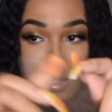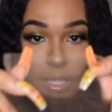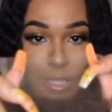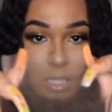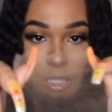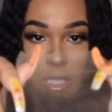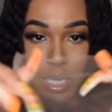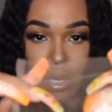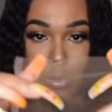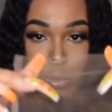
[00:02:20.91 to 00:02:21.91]
It's just
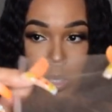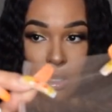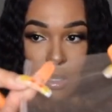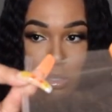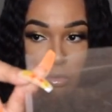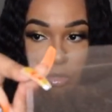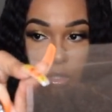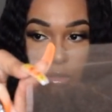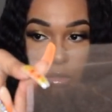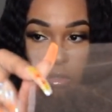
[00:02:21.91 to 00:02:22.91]
like a regular closure.